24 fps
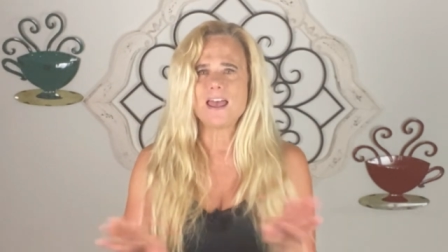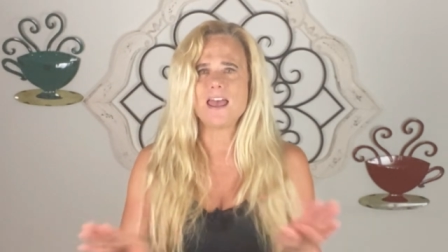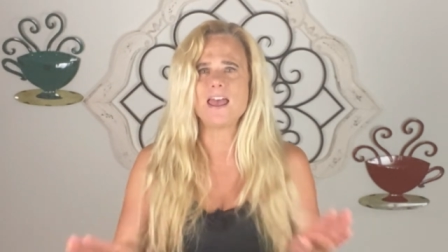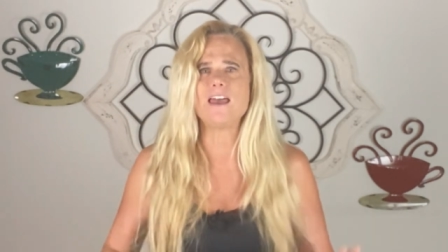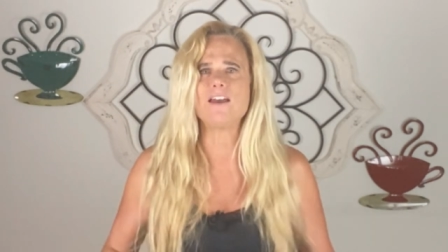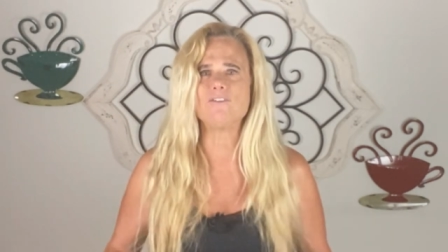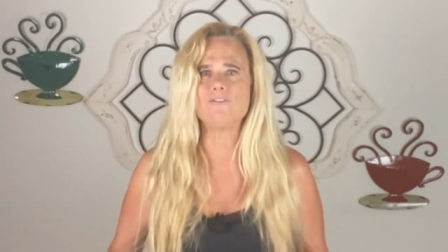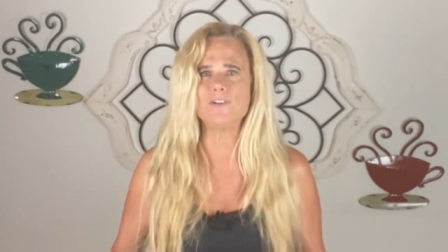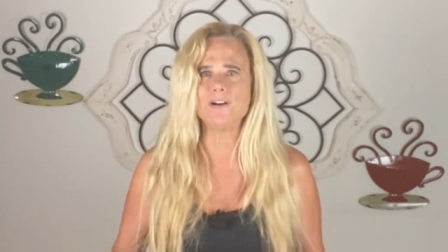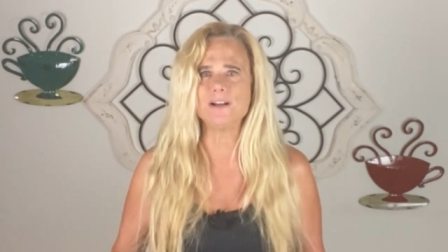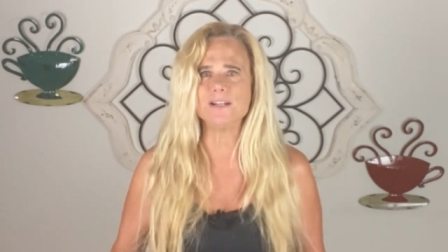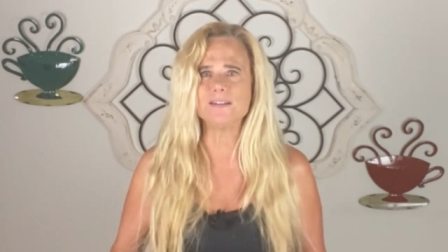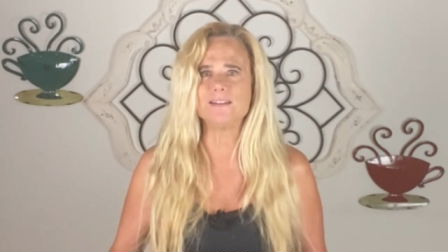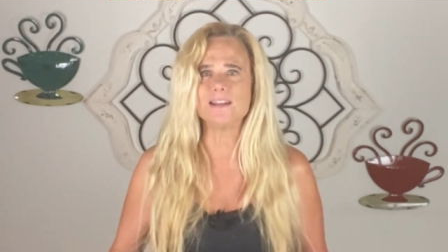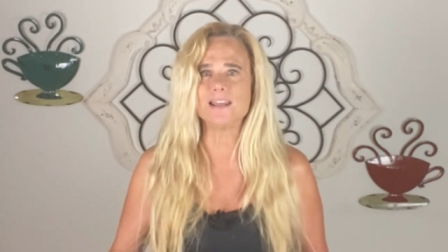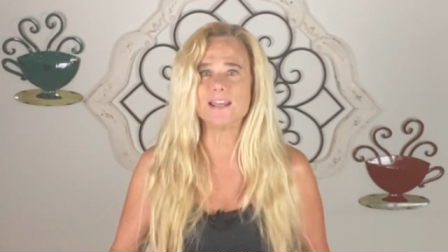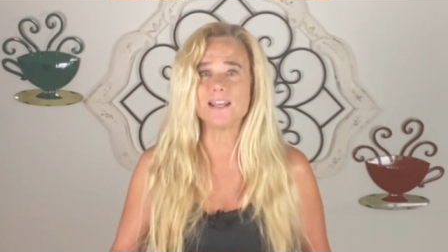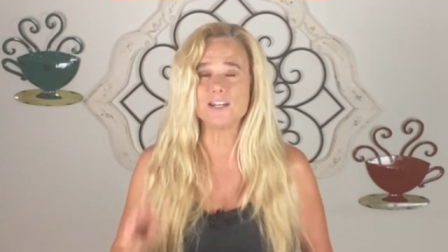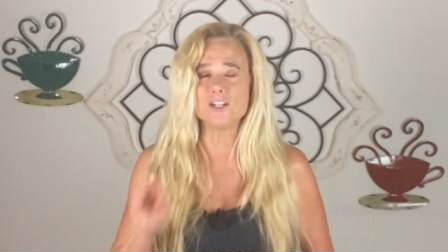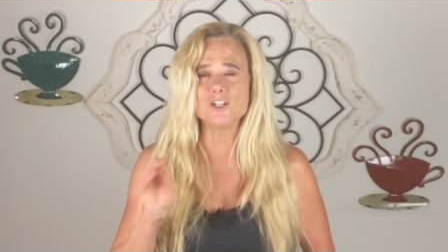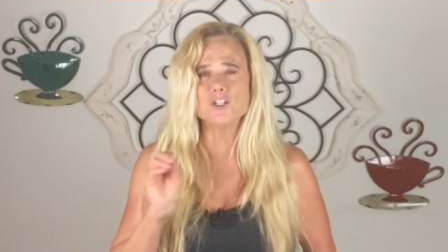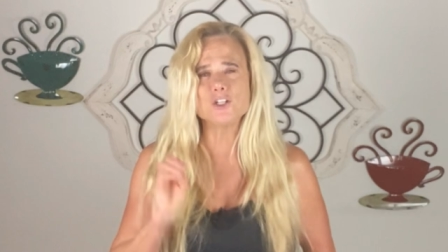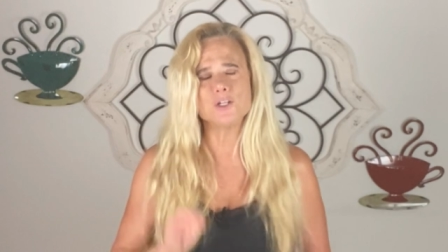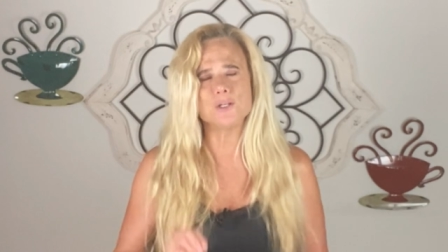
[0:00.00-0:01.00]

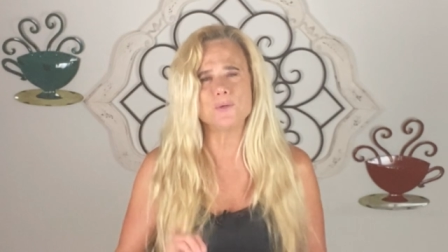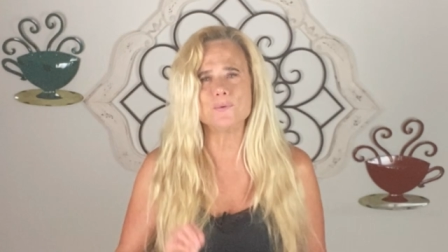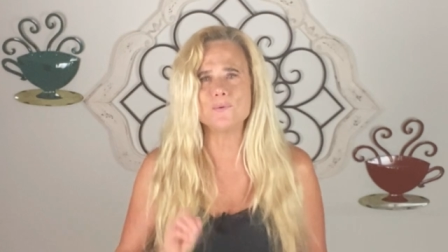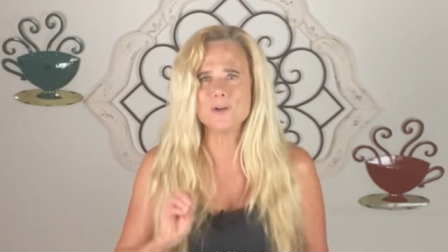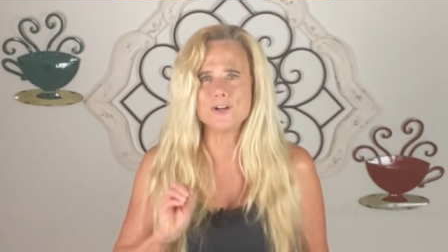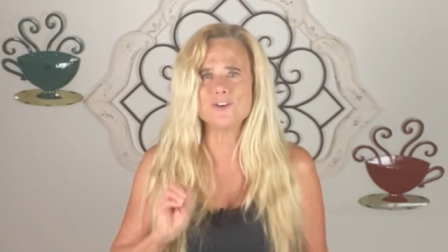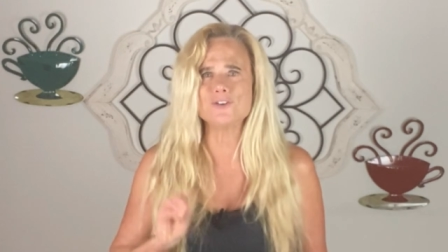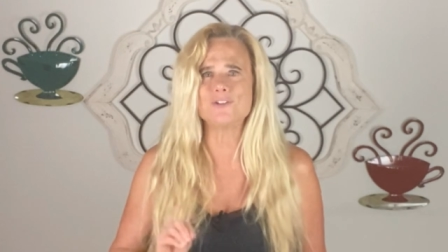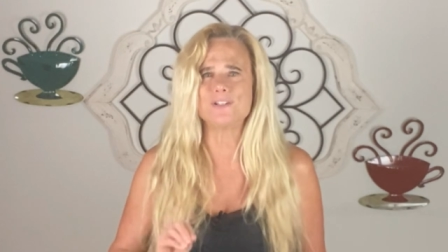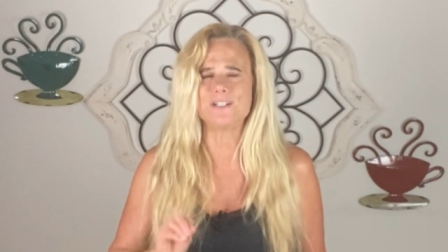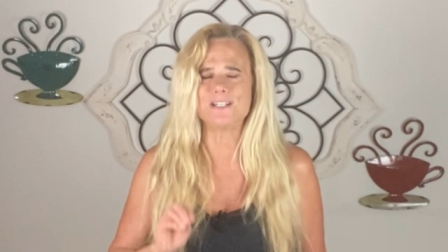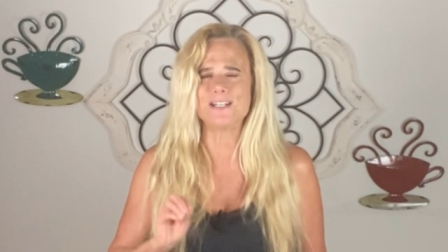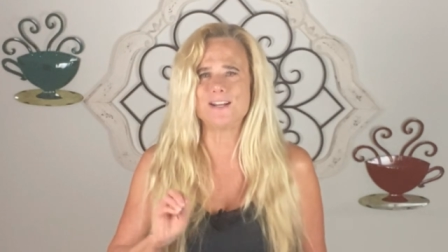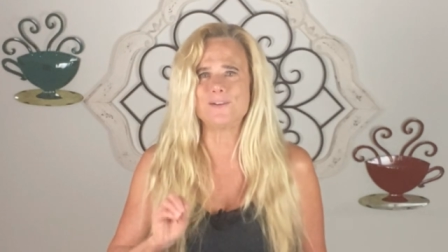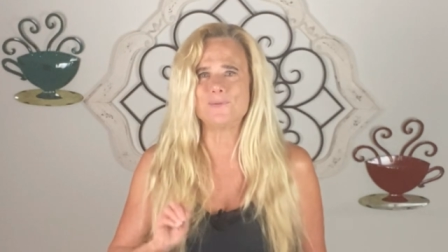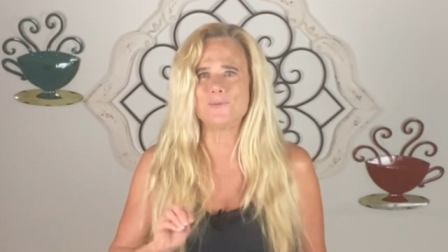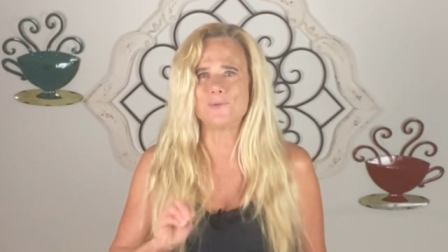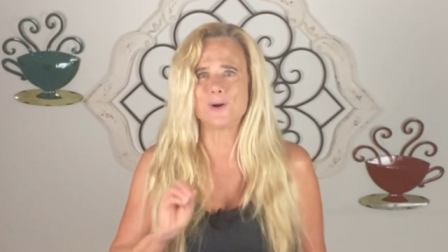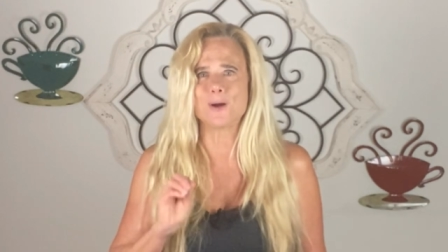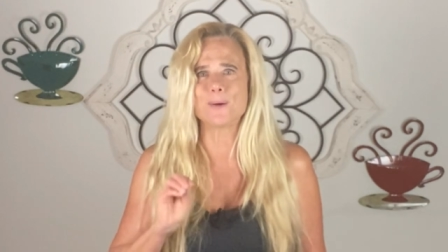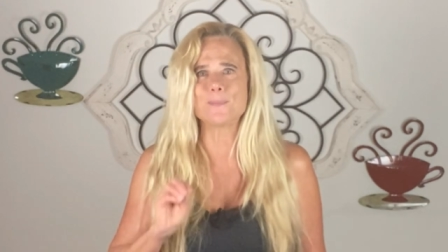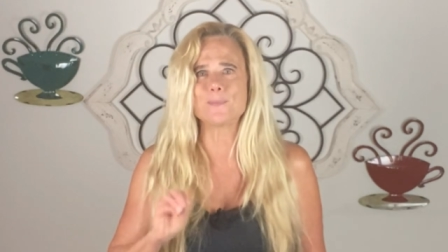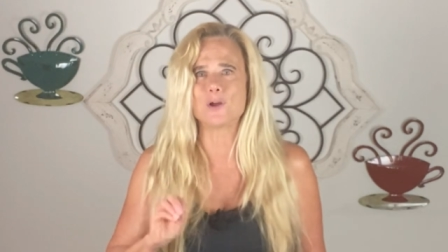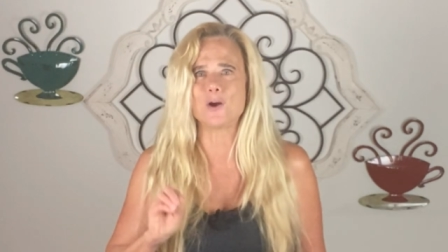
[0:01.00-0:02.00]
everything. Do you understand
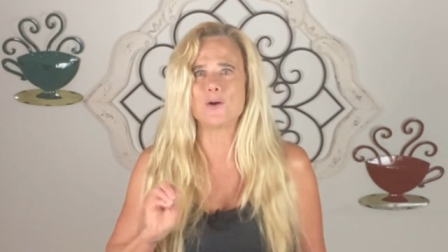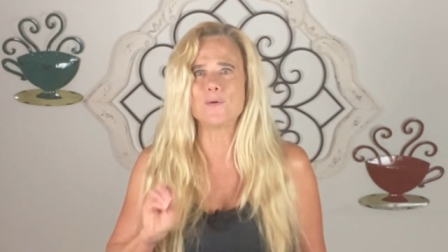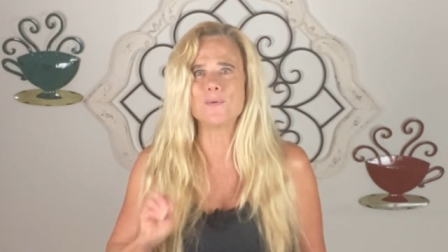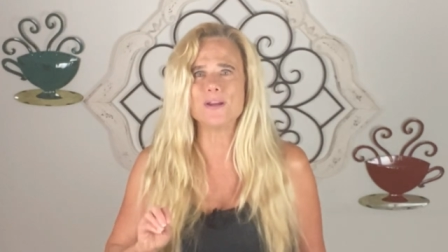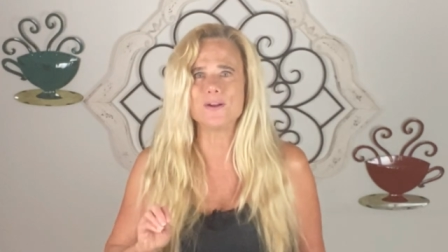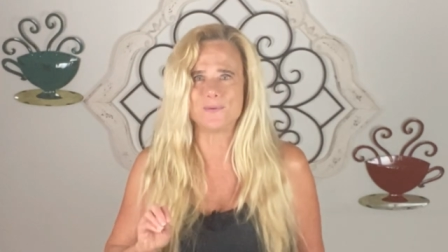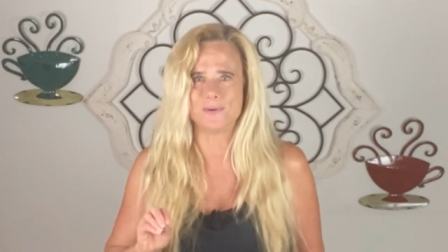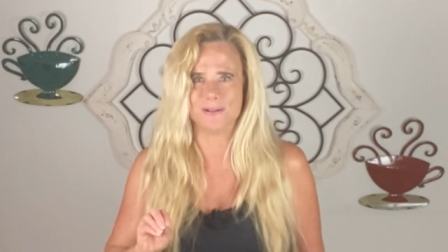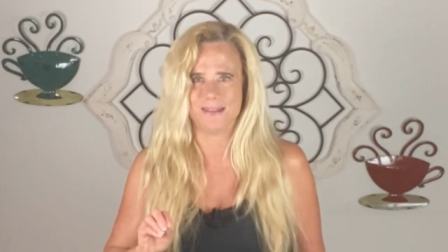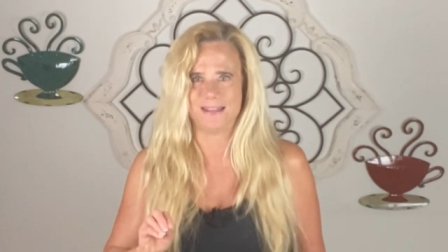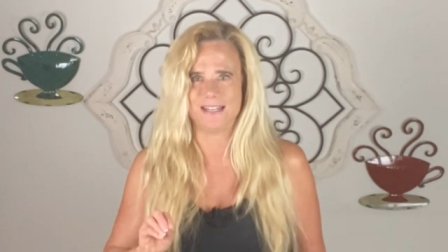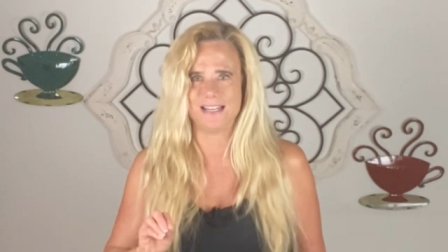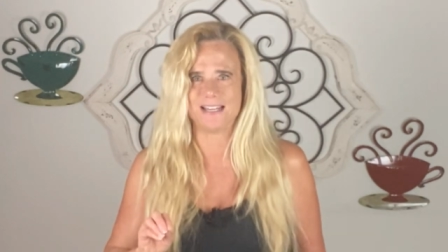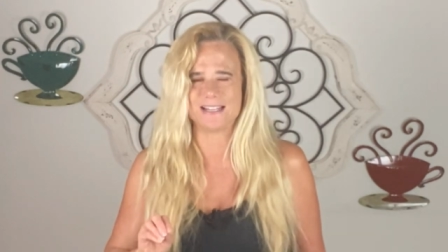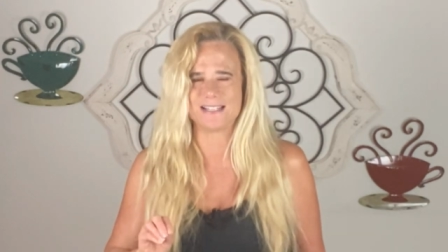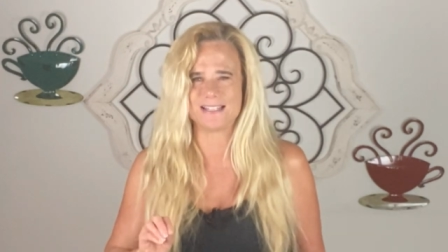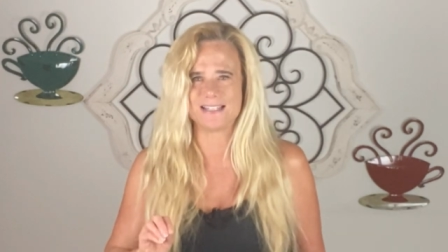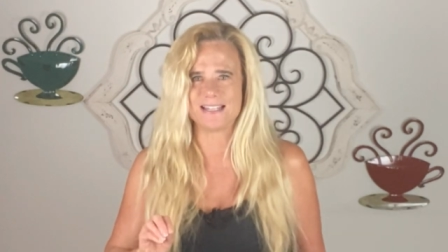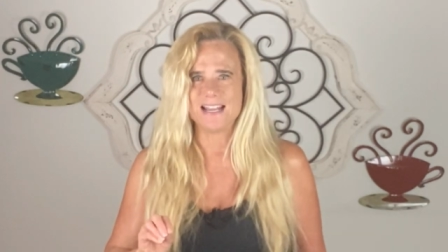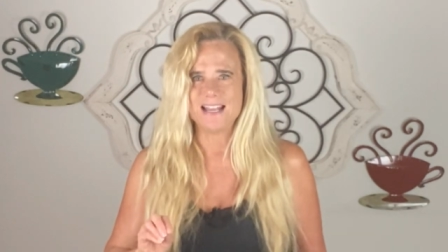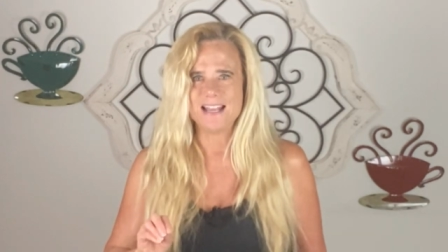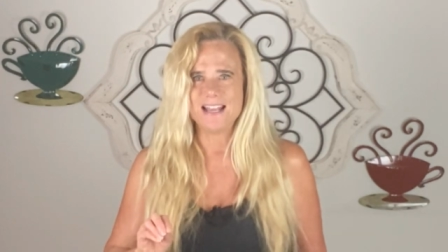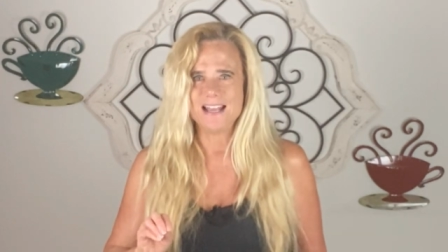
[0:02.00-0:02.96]
where I'm going with this?